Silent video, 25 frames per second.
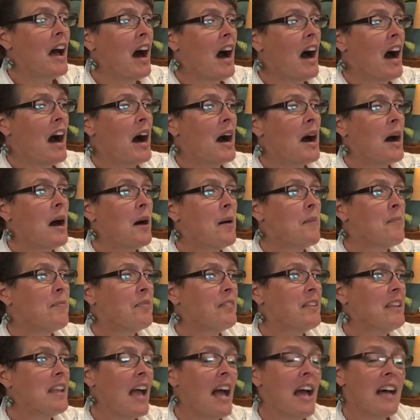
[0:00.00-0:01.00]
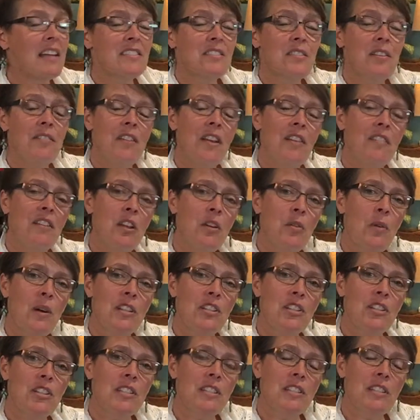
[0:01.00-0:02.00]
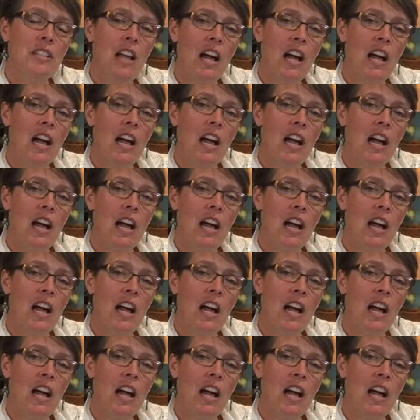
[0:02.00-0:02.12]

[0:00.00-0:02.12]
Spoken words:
Yeah, so if you have any questions,